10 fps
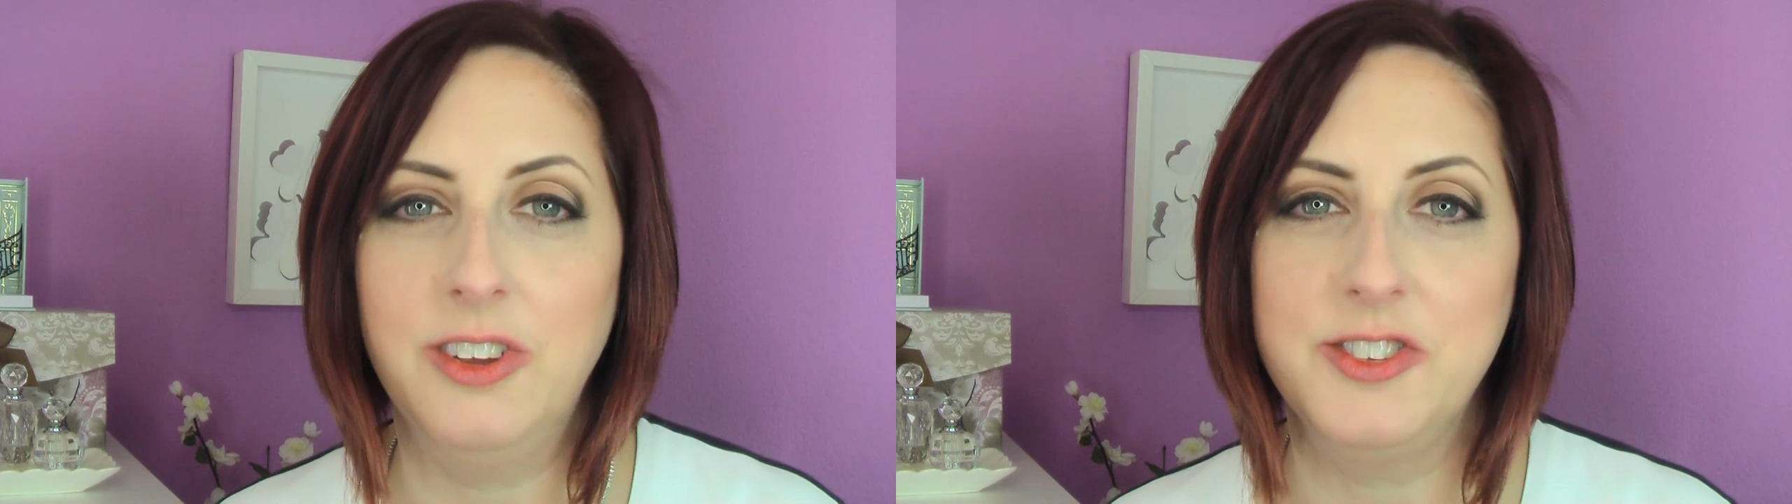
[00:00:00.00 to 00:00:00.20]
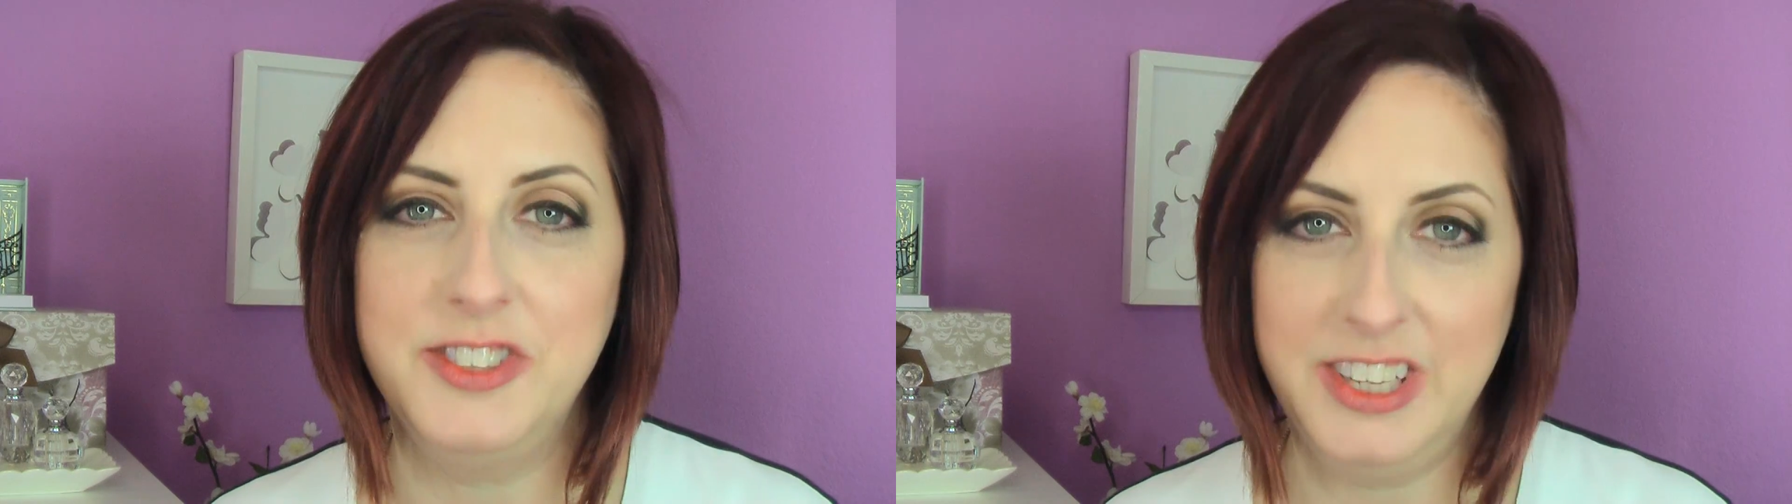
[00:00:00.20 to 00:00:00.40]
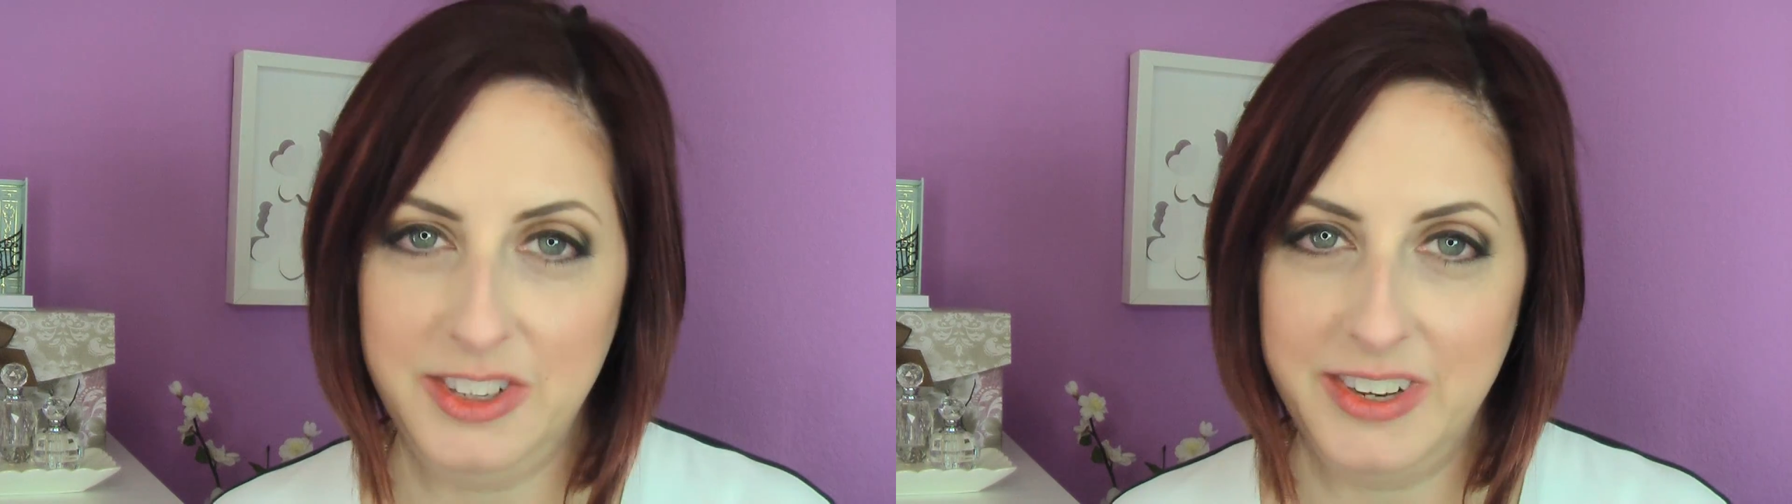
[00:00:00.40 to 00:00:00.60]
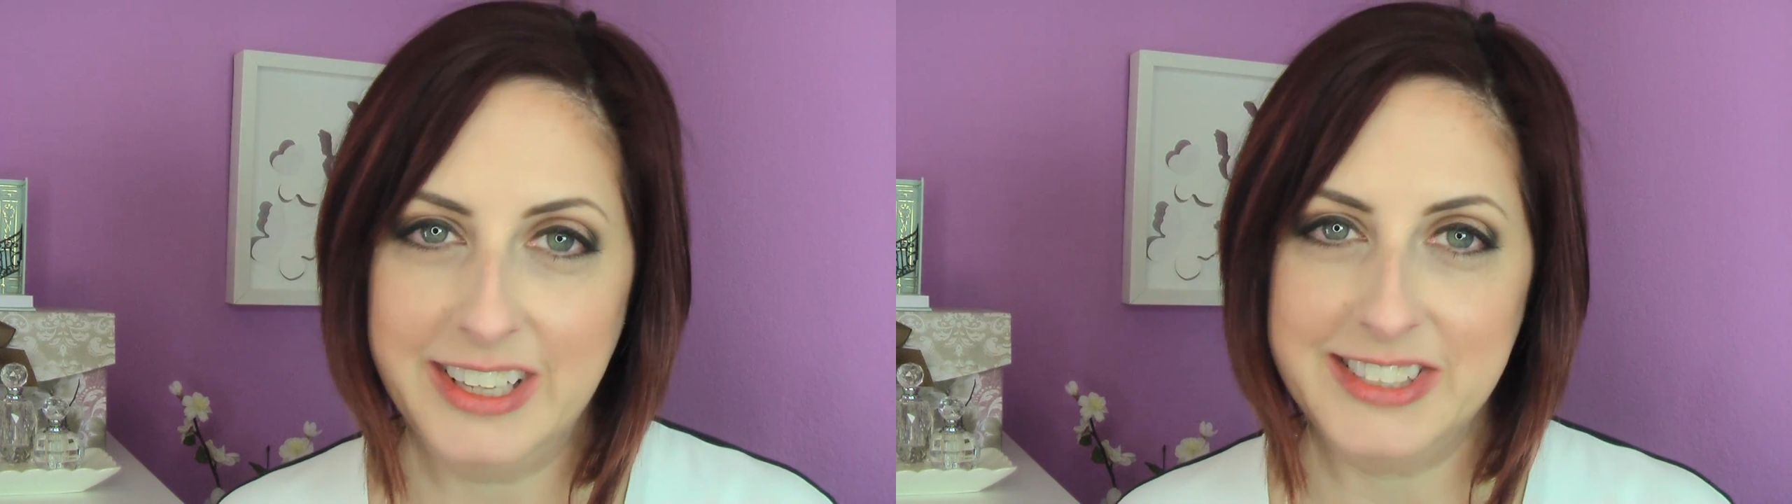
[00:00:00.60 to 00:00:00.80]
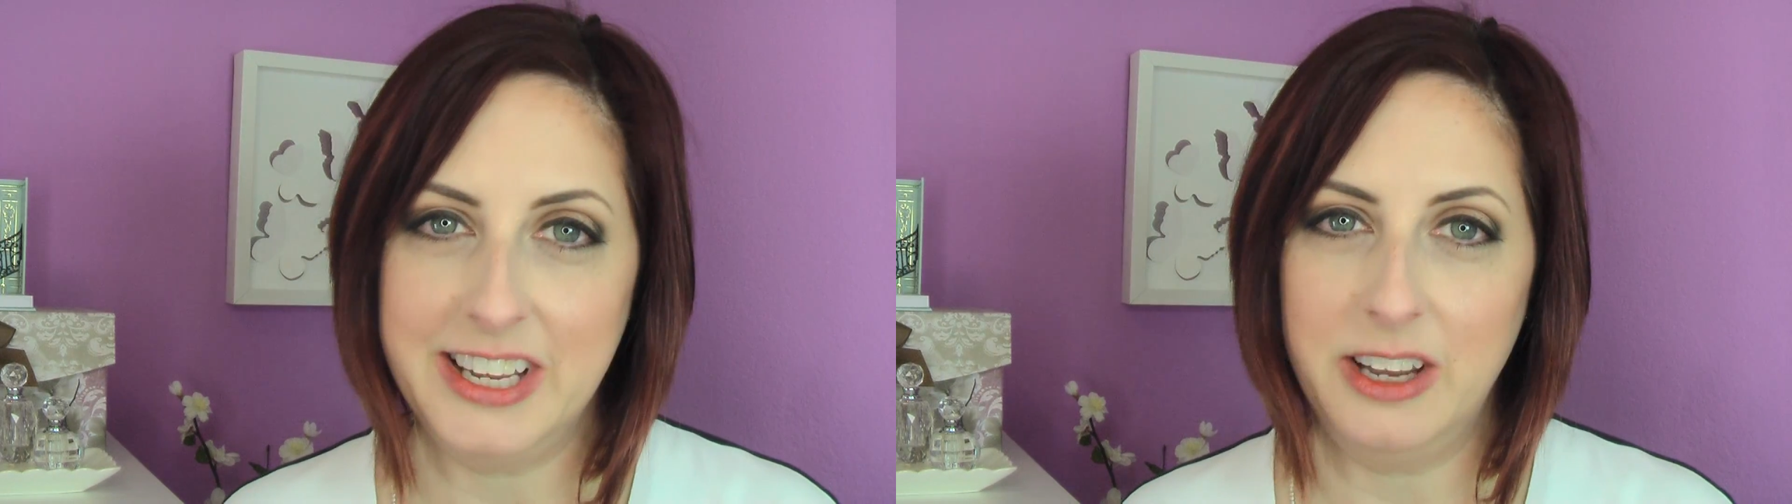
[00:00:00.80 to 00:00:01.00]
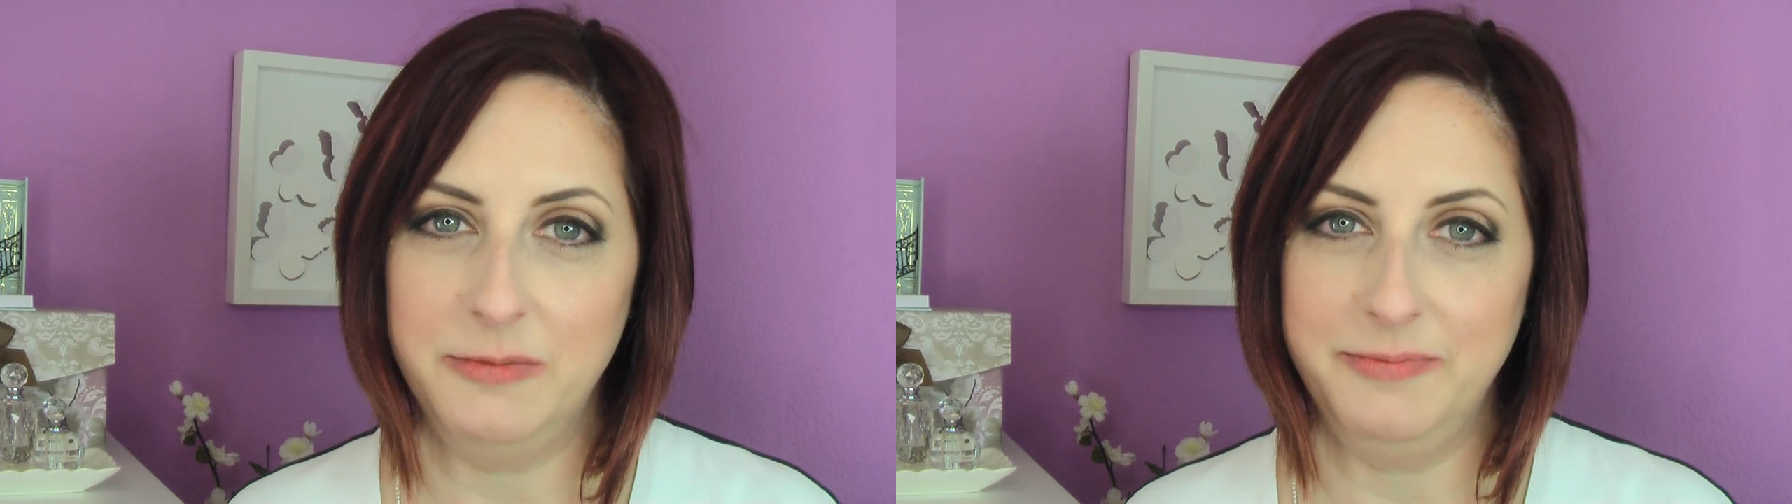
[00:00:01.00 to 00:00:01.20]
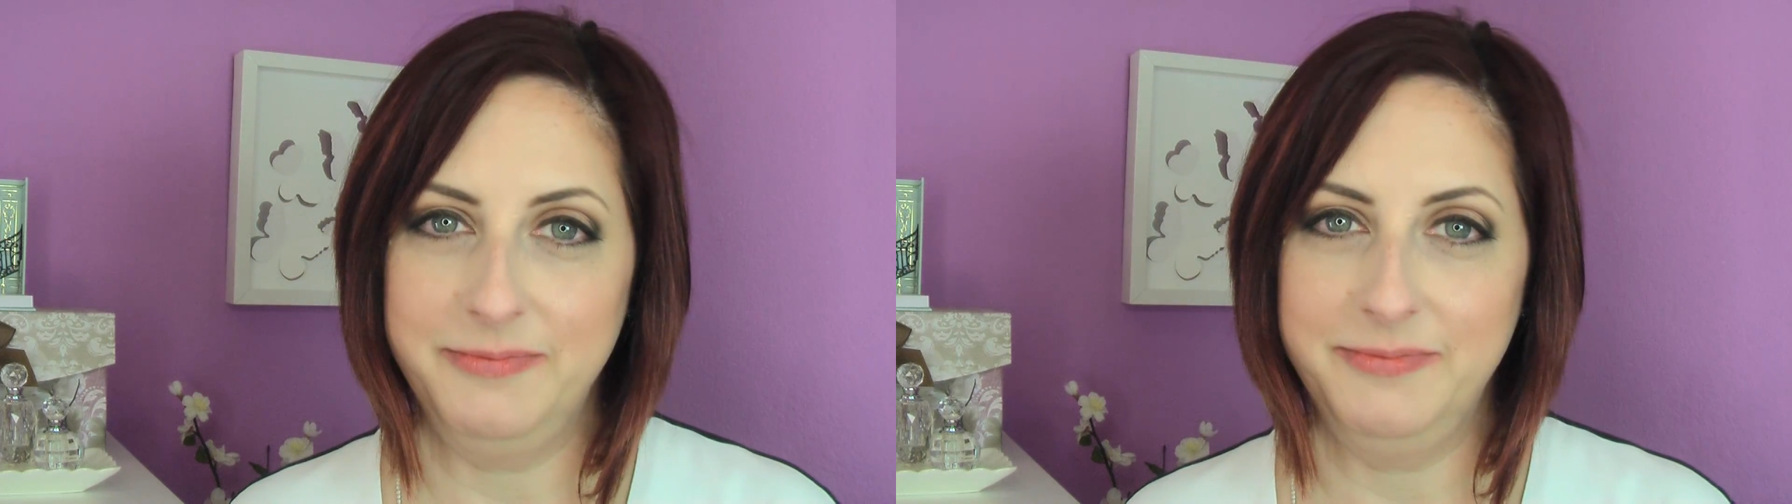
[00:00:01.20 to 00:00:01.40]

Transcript: I'll see you next time.